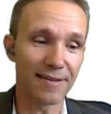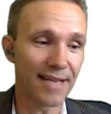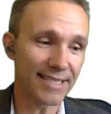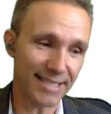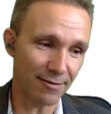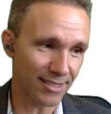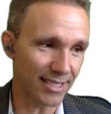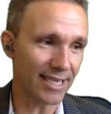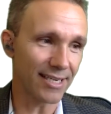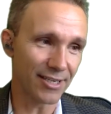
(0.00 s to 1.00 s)
and that sounds
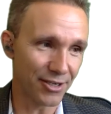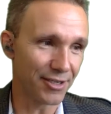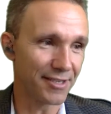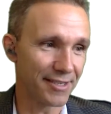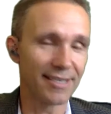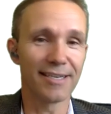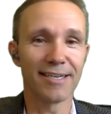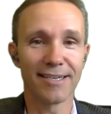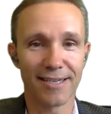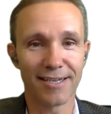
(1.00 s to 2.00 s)
like a good
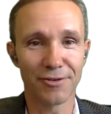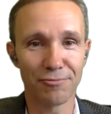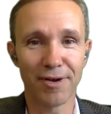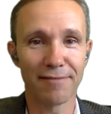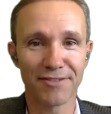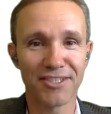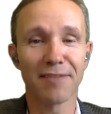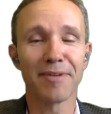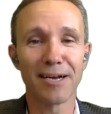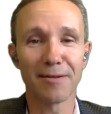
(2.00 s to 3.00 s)
way of
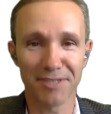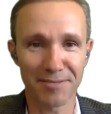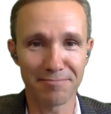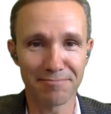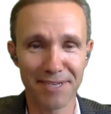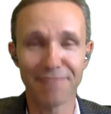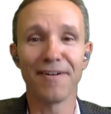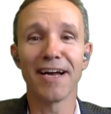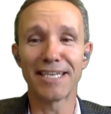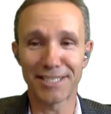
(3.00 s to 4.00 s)
summing up some
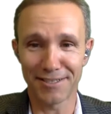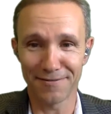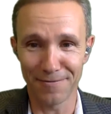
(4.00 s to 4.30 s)
advice